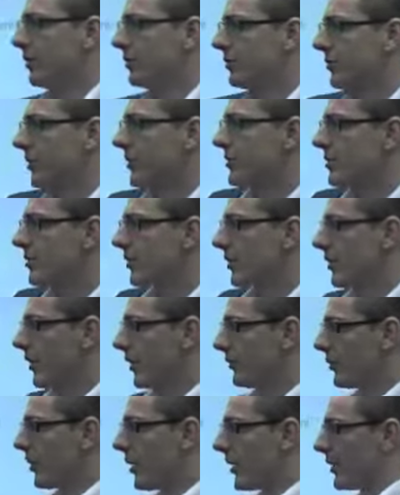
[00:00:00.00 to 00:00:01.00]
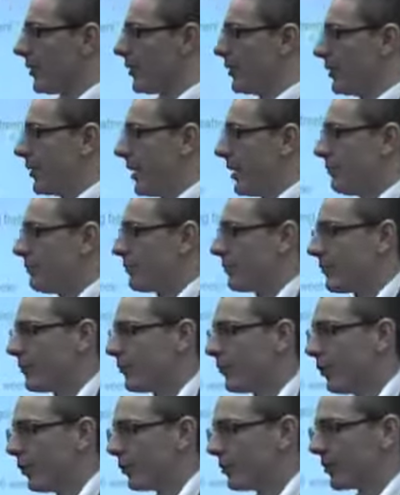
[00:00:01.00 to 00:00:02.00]
so you've got a rider who
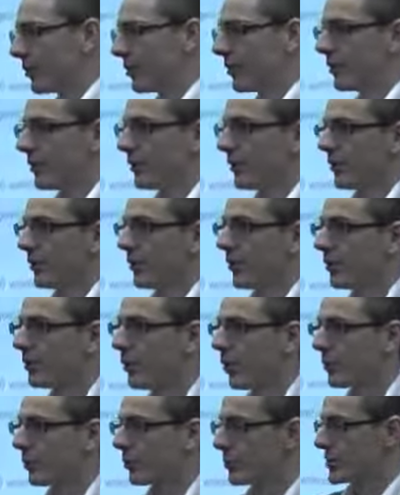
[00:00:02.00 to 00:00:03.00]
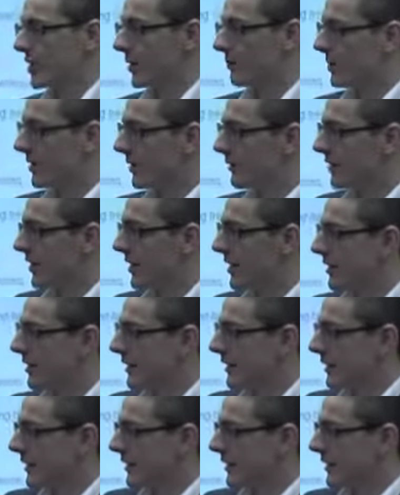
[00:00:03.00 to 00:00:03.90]
falls at a local jumping event,